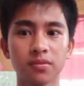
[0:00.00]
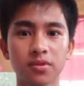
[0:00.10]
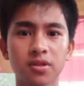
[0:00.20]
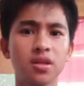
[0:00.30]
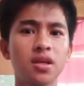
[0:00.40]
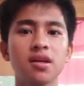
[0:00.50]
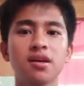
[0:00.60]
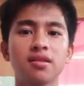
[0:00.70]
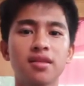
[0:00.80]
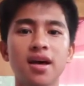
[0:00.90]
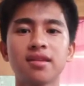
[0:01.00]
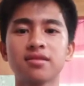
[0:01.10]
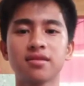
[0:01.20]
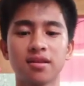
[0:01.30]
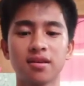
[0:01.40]
sing and
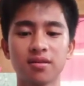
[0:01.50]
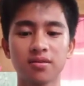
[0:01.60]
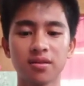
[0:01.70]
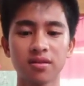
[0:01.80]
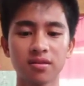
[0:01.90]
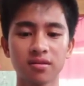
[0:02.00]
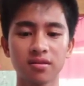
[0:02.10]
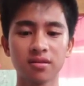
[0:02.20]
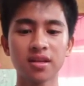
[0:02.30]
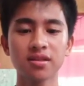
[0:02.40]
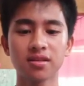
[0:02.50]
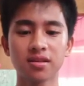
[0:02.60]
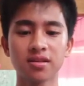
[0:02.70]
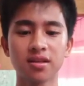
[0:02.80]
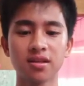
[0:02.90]
dance, and that's it.
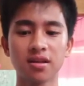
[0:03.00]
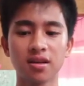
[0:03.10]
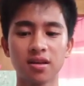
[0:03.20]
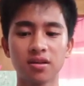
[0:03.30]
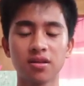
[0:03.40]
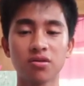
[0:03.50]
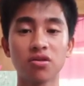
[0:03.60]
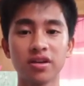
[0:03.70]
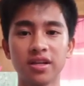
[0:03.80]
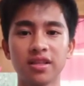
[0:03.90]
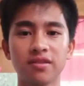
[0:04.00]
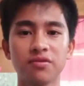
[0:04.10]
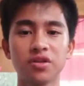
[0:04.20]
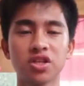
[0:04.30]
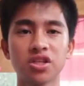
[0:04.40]
That the cognitive,
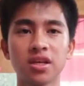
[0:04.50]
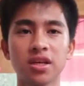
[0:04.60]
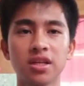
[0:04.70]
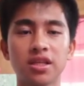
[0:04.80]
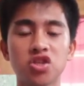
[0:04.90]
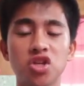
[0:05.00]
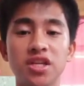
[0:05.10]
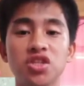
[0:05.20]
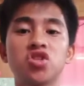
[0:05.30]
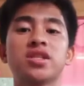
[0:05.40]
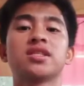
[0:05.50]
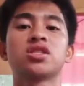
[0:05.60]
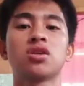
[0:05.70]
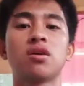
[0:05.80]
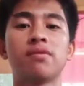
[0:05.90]
which is the
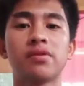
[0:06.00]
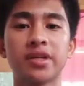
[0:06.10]
changes of our